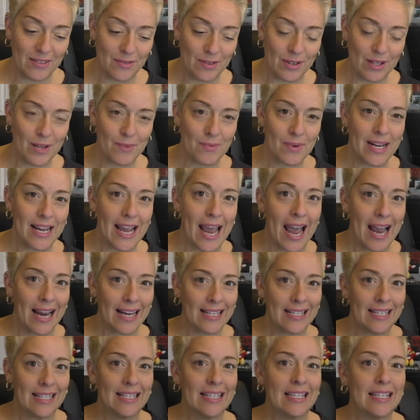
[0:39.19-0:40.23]
really
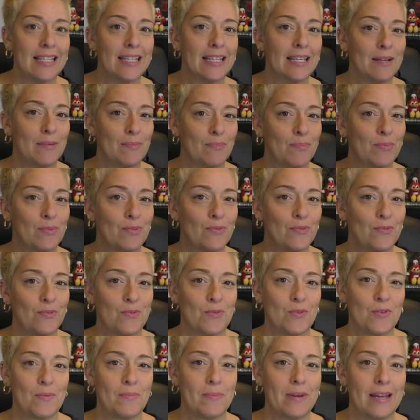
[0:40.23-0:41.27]
reacted to them
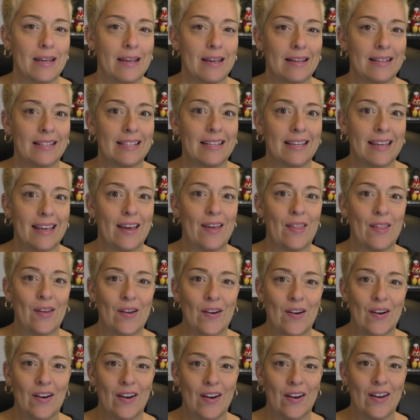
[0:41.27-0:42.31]
performing
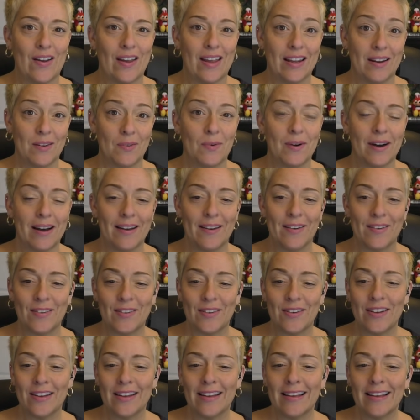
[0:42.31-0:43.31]
together in a while.